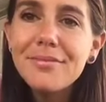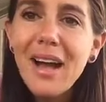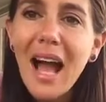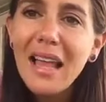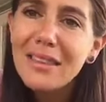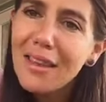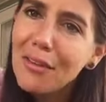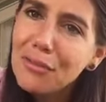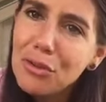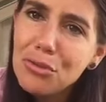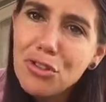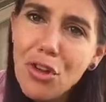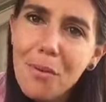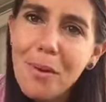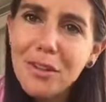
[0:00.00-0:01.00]
love you
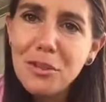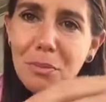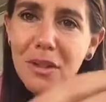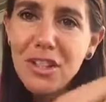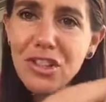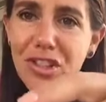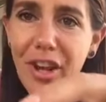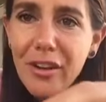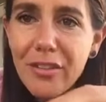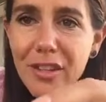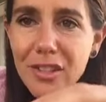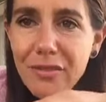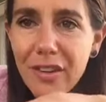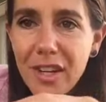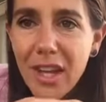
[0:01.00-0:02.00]
so much. Please share
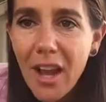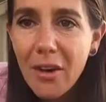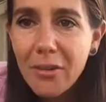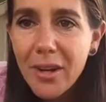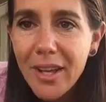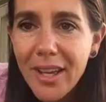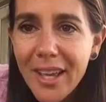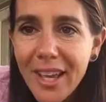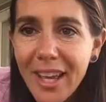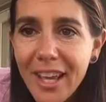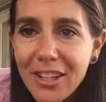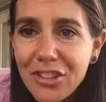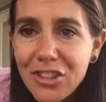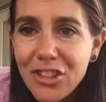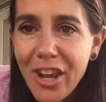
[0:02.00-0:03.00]
this video.
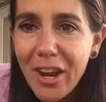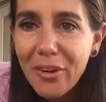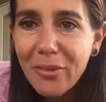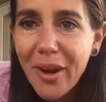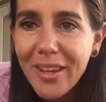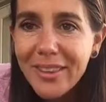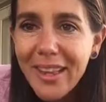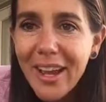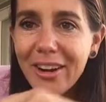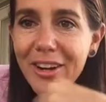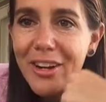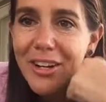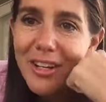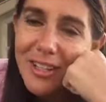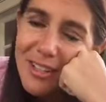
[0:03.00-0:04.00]
Hit share right there.
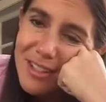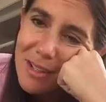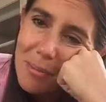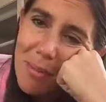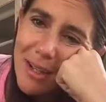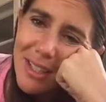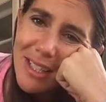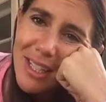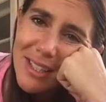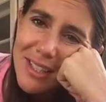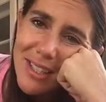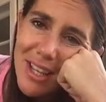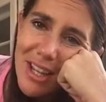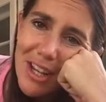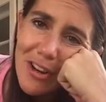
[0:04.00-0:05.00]
Somebody
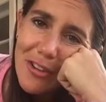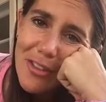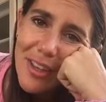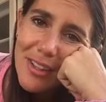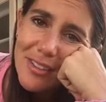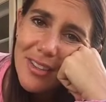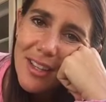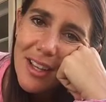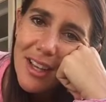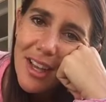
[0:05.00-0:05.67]
needs to hear this.